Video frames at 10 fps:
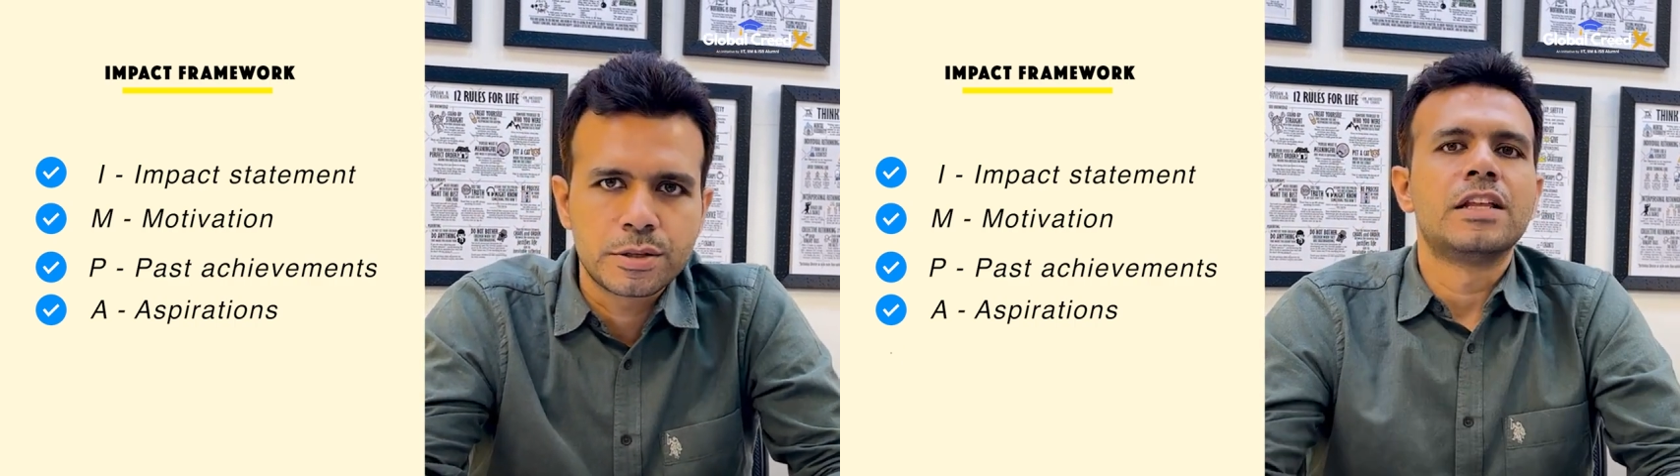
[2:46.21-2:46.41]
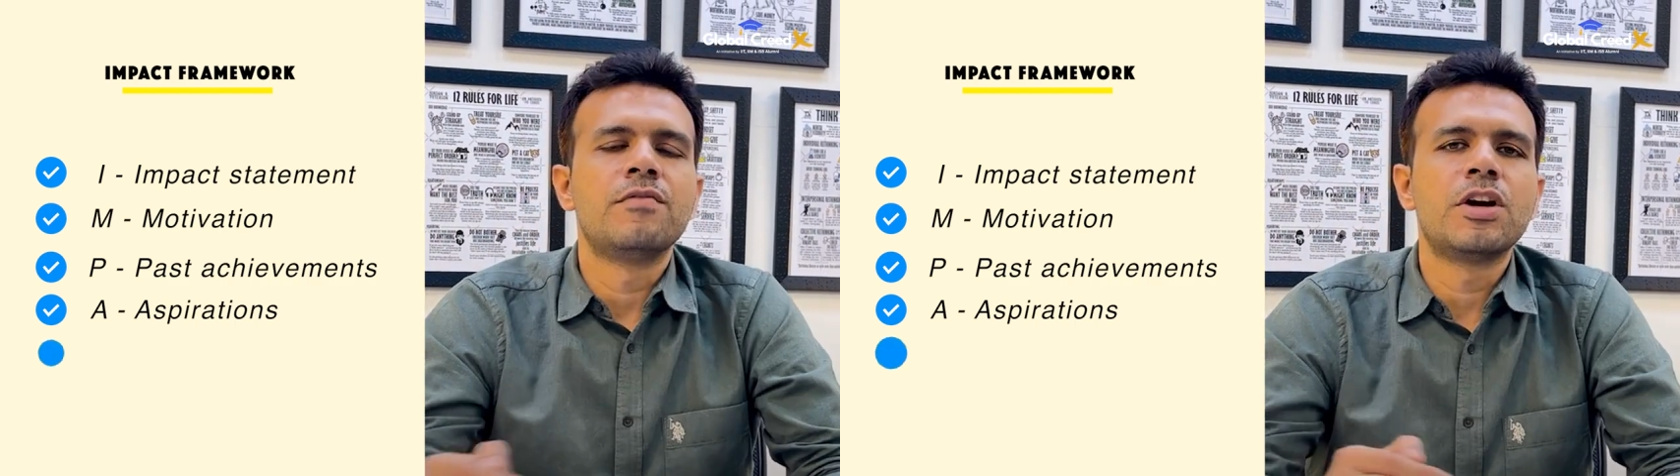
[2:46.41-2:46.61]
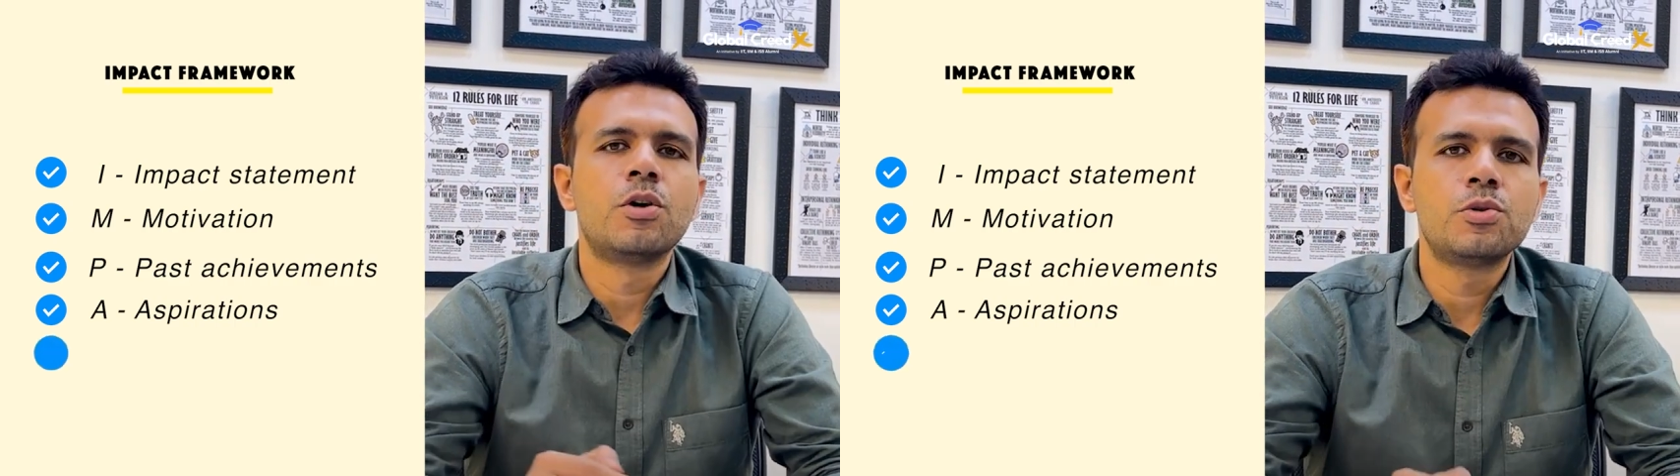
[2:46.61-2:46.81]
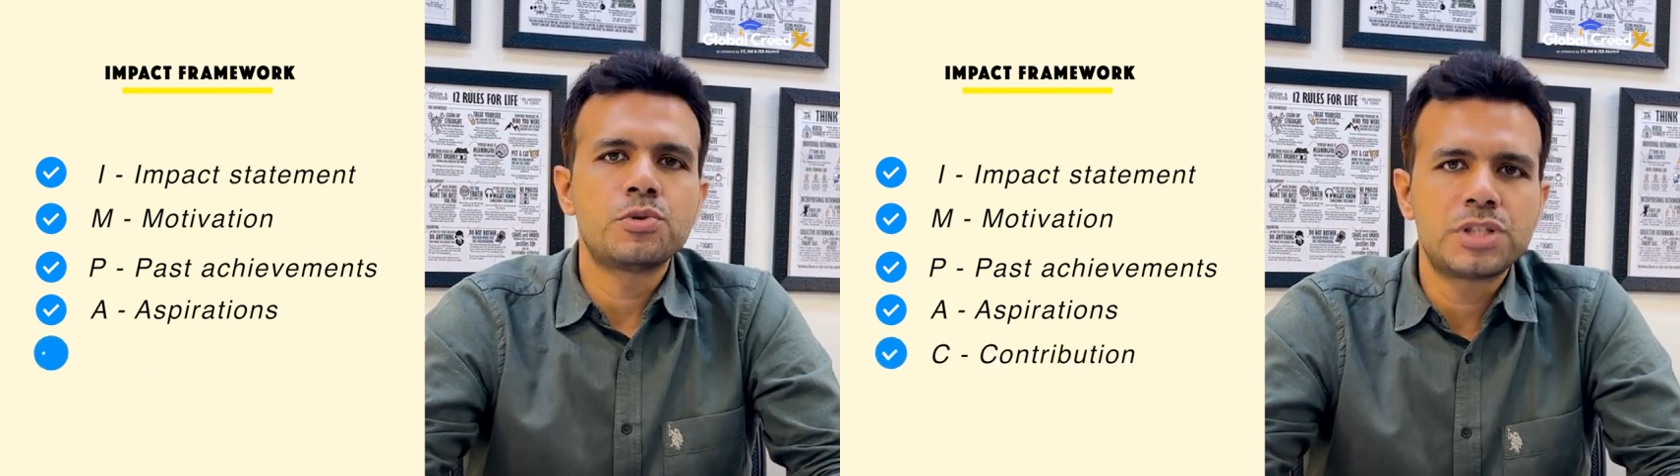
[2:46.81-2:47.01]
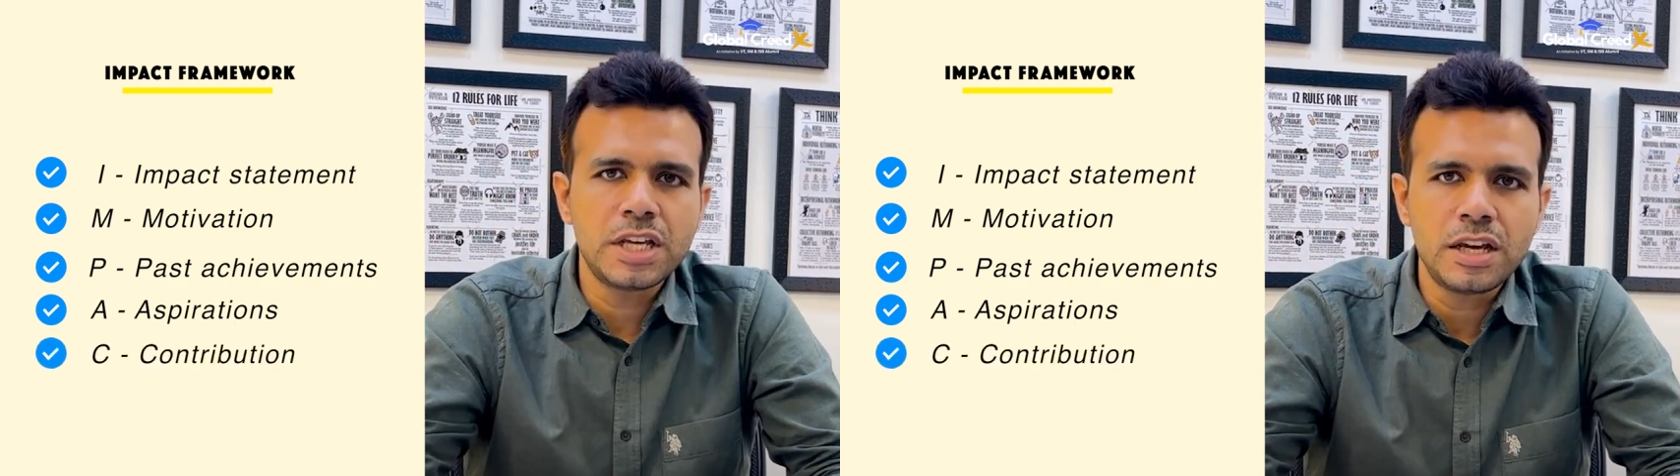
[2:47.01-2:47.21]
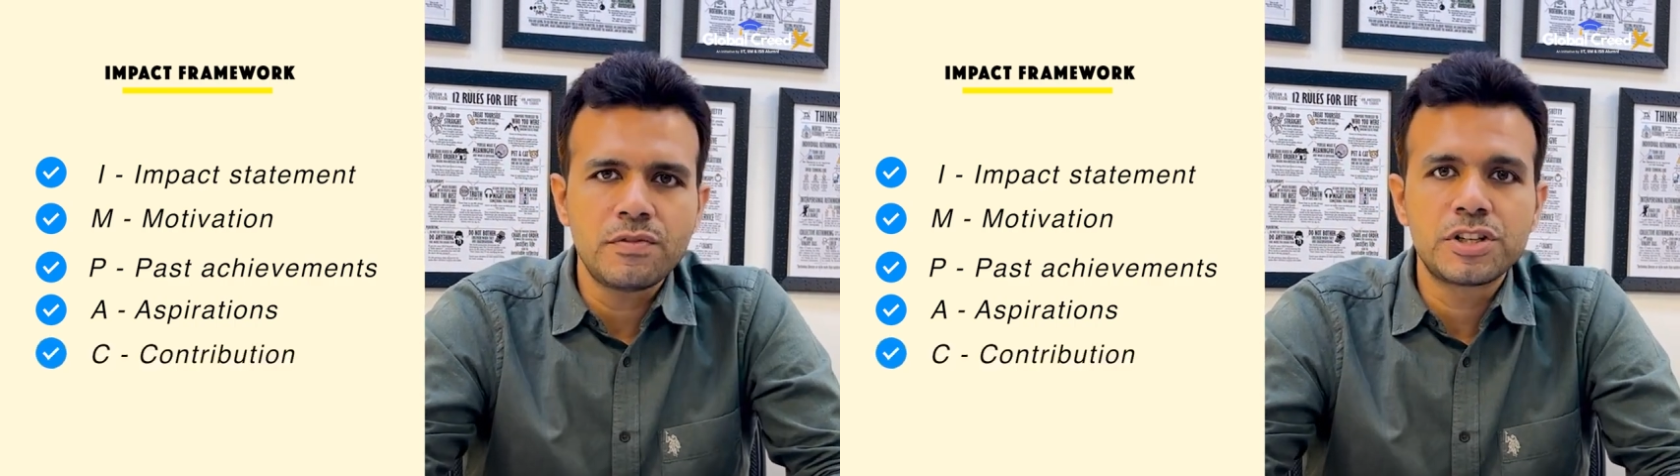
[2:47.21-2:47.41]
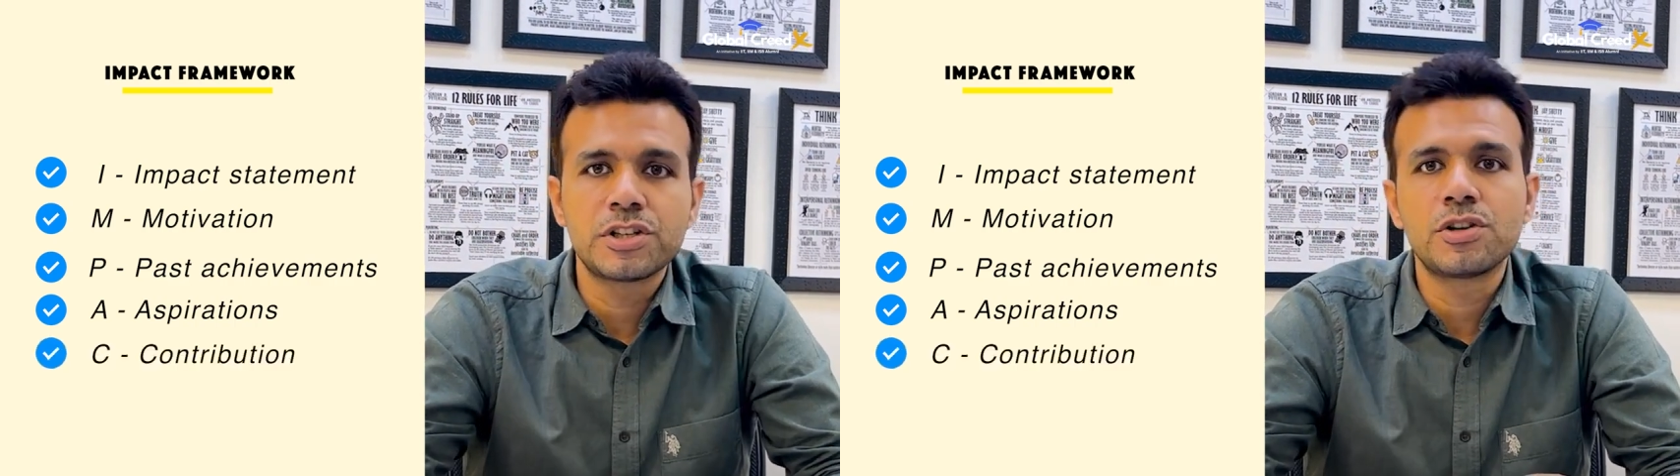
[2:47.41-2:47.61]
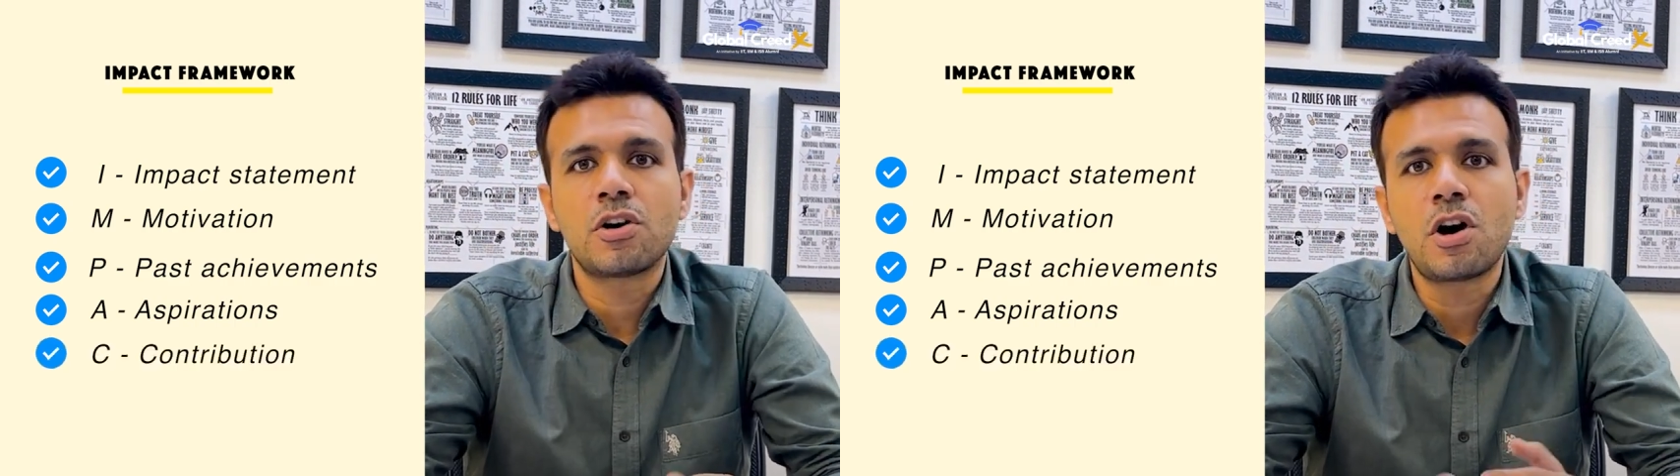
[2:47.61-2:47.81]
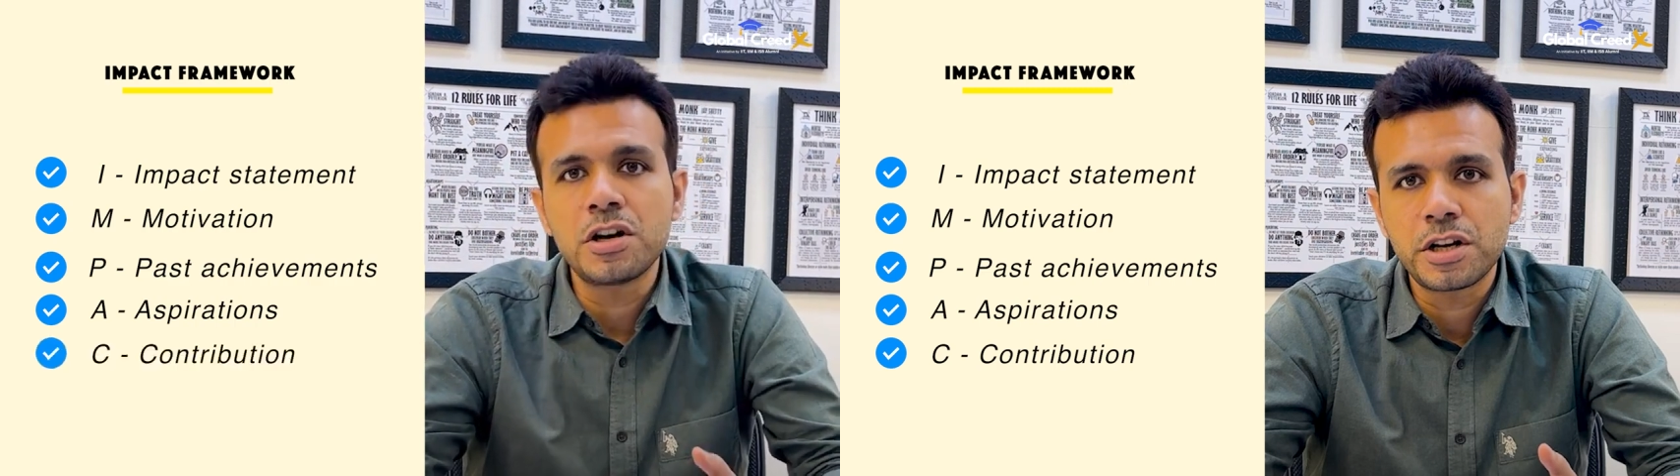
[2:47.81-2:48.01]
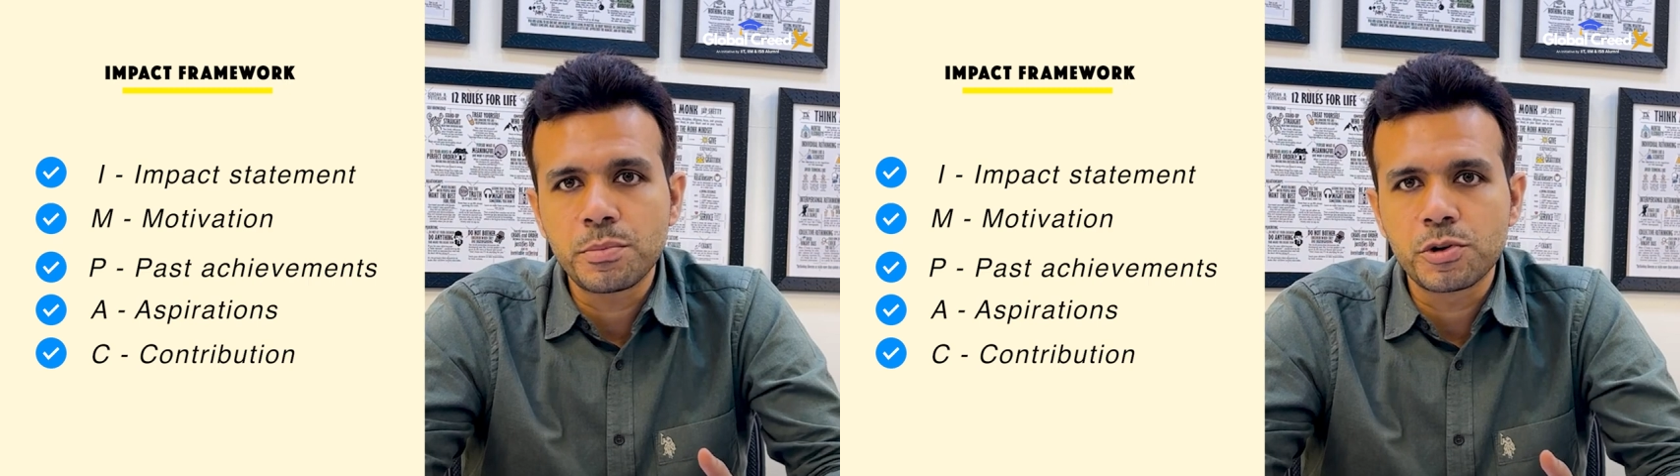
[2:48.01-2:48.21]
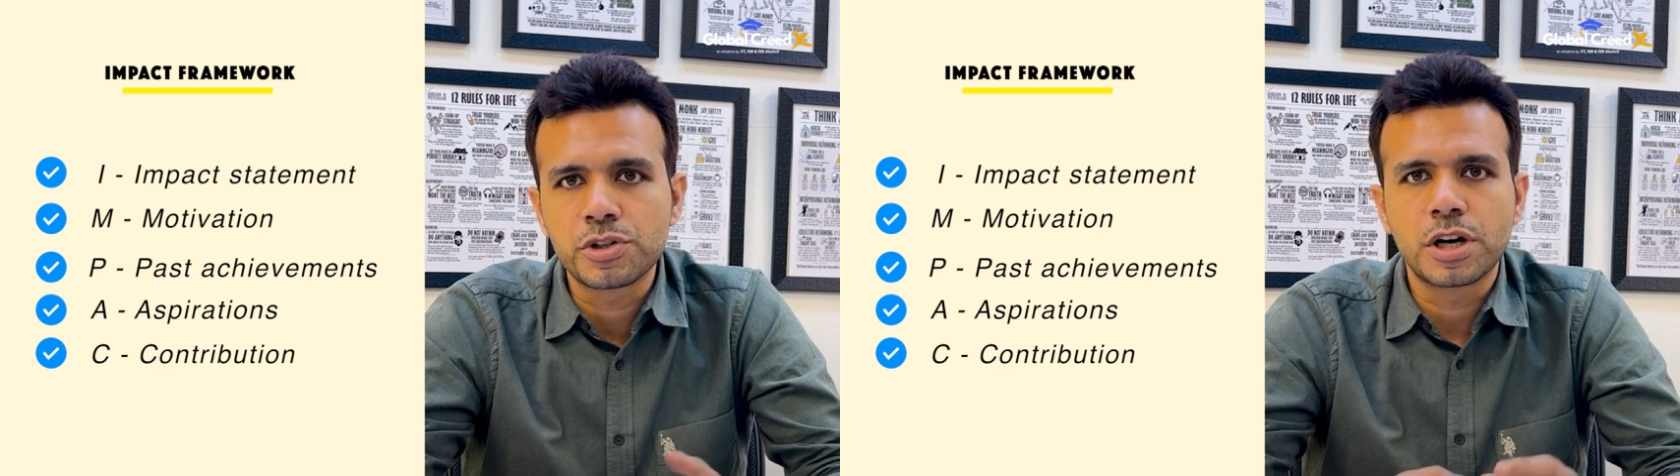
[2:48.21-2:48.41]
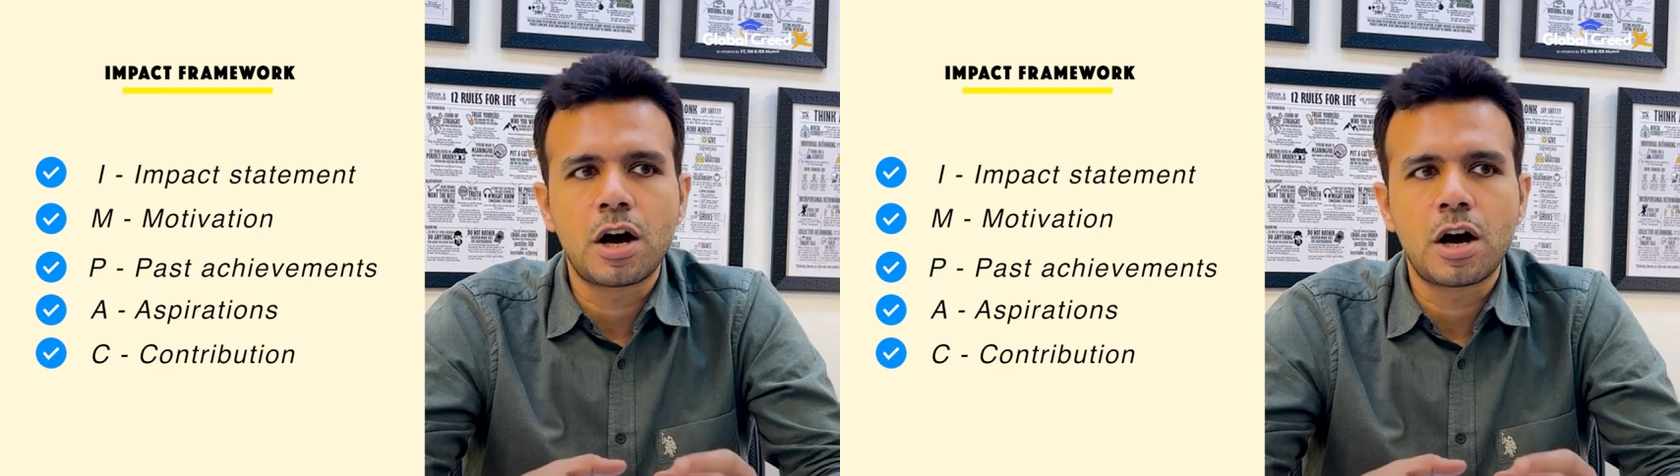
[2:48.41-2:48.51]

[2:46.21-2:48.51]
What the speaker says: Then we go to C, which is your contribution.